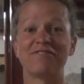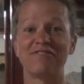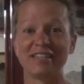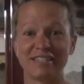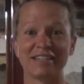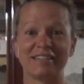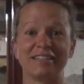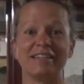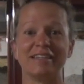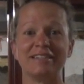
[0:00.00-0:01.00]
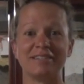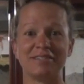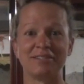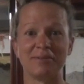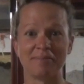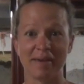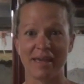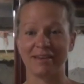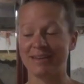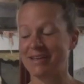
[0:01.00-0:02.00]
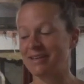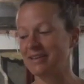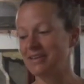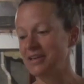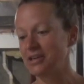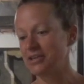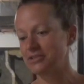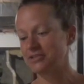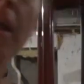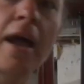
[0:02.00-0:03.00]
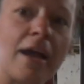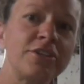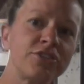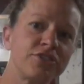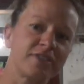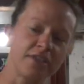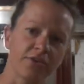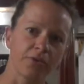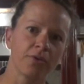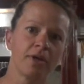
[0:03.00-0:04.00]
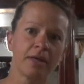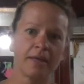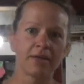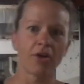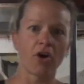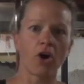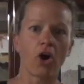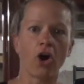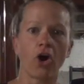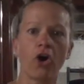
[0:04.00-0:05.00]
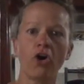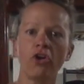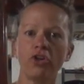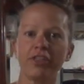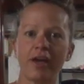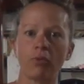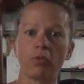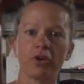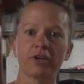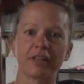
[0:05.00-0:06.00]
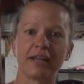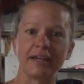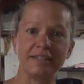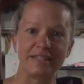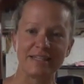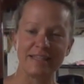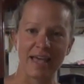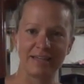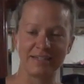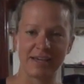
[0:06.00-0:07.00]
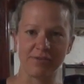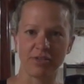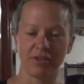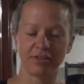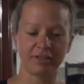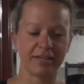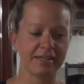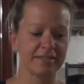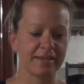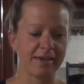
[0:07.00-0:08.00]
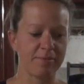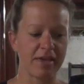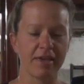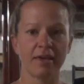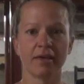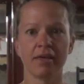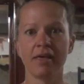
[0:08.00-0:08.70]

physically demanding. I should say though, all that work that I did that day with all the landscaping,